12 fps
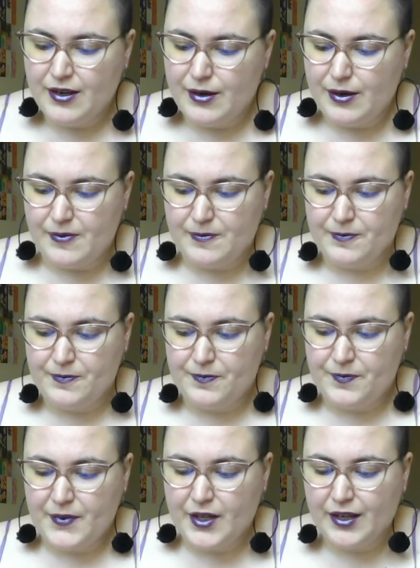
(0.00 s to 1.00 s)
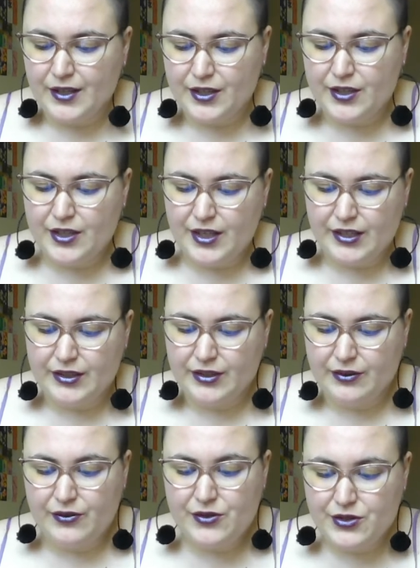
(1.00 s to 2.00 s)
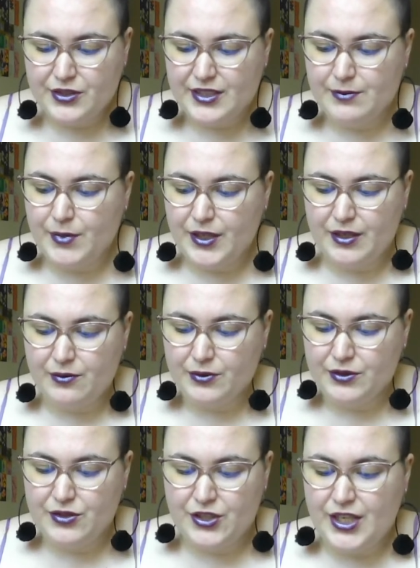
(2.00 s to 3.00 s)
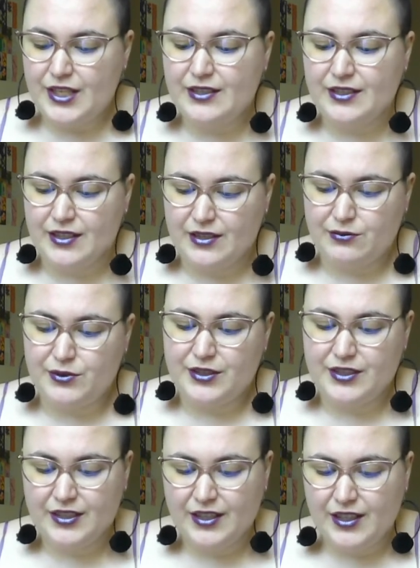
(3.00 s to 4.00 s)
her and her future desk buddy would cheat and would